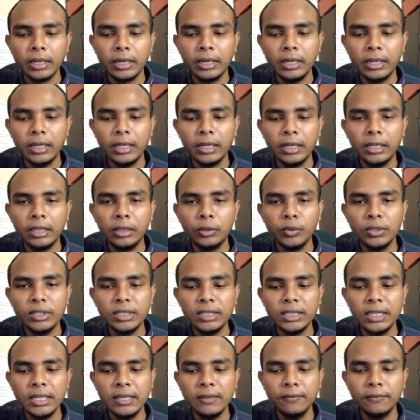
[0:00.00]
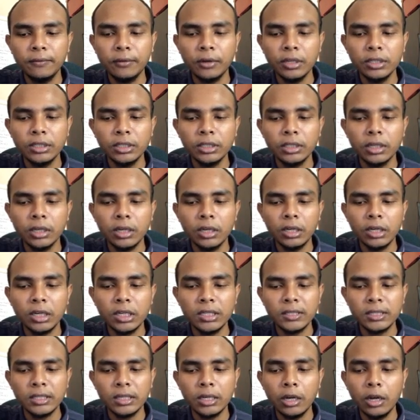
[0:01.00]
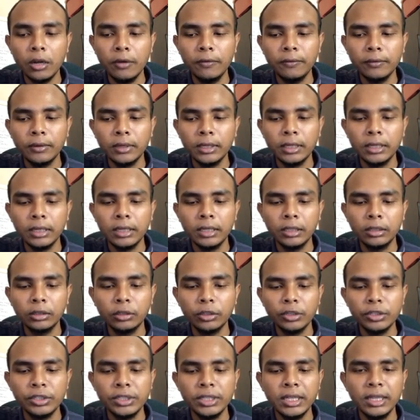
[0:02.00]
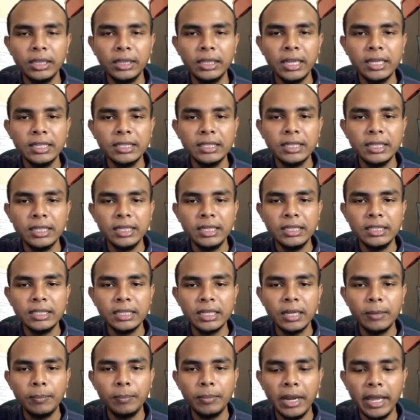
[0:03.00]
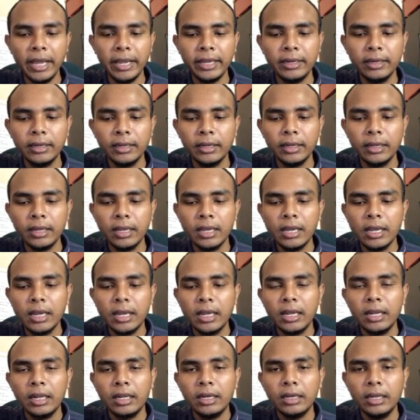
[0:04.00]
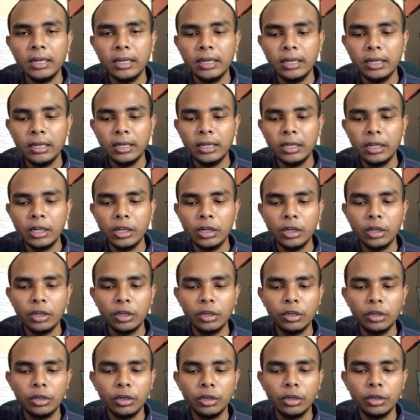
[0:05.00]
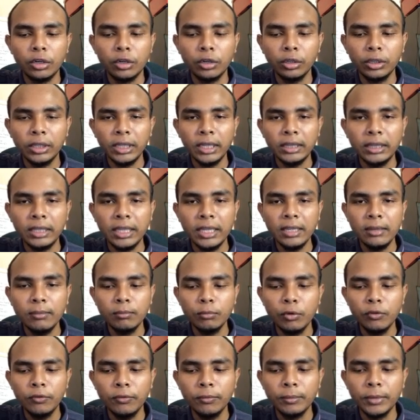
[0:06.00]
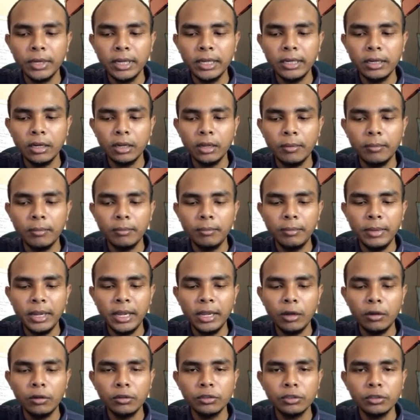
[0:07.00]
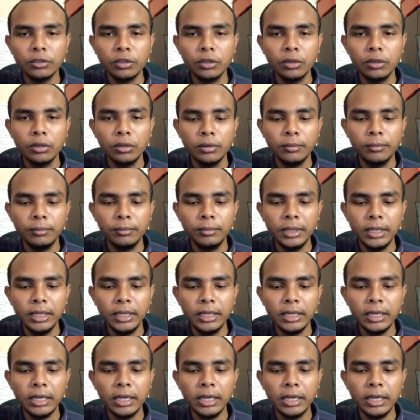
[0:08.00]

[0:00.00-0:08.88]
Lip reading: The twisting force of a torsion test is applied. The rotating movement may also be